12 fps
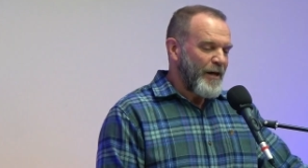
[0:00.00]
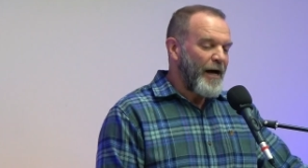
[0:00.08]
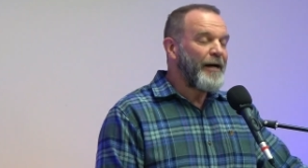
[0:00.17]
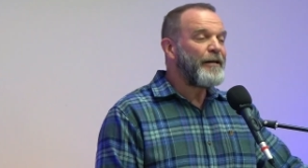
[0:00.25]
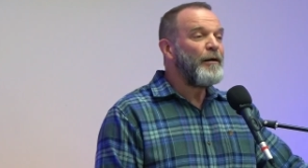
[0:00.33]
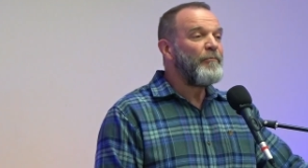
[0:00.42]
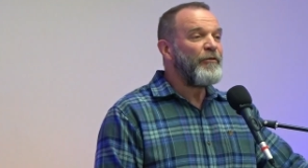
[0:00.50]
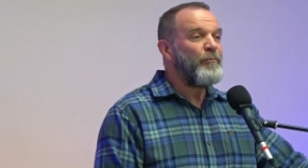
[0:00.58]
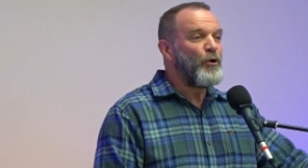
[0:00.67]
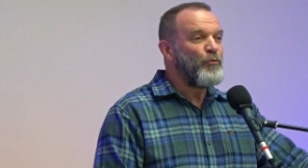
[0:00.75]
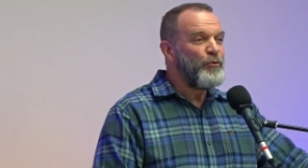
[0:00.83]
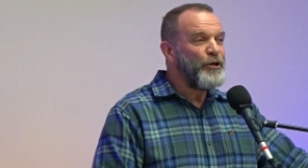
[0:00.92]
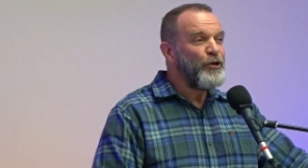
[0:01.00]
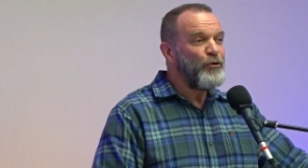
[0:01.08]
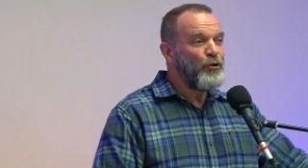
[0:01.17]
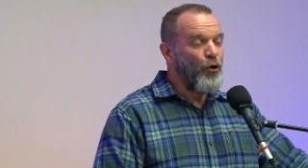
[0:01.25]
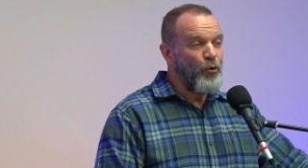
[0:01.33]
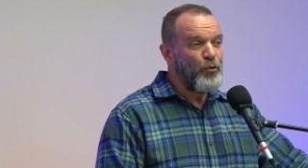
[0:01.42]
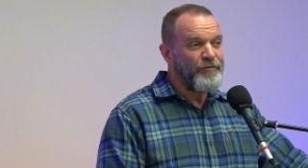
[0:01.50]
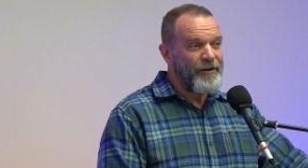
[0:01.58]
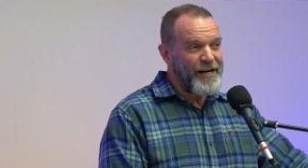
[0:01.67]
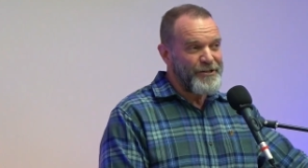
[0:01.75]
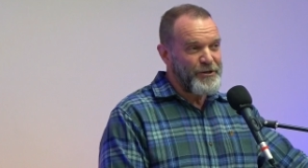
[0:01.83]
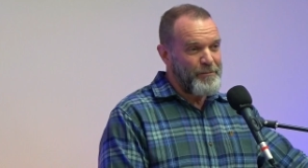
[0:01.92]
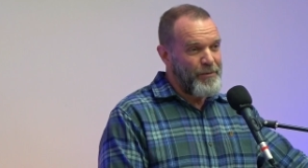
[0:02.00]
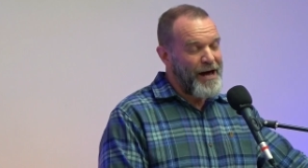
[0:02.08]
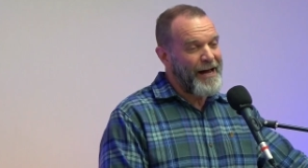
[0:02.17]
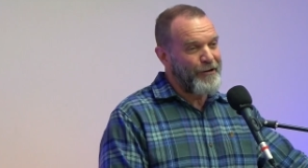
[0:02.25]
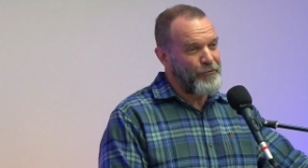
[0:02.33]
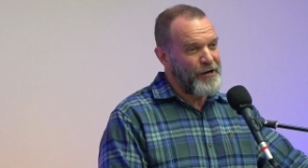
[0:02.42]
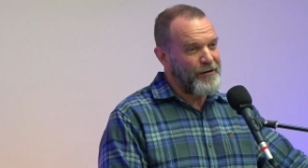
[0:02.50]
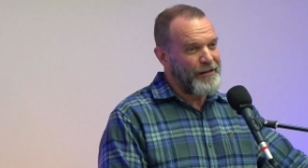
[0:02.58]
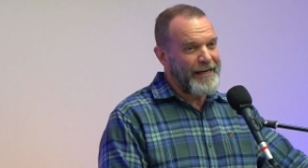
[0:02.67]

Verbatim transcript: I come from a real old fashioned background.